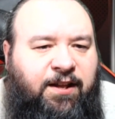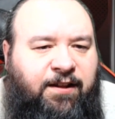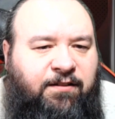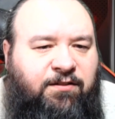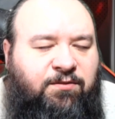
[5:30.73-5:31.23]

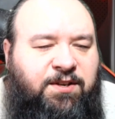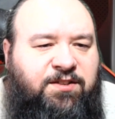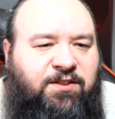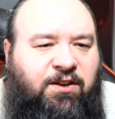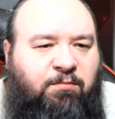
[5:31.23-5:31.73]
And
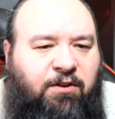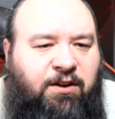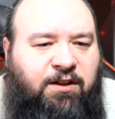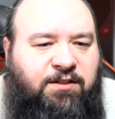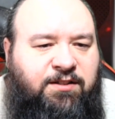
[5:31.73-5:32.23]
three-star
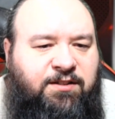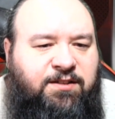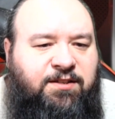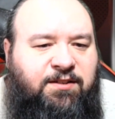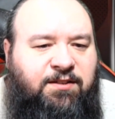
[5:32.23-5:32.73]

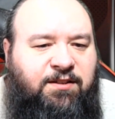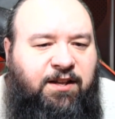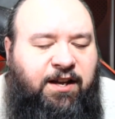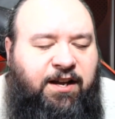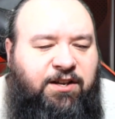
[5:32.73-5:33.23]
bronze,
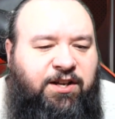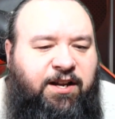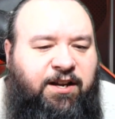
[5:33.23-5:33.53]
A J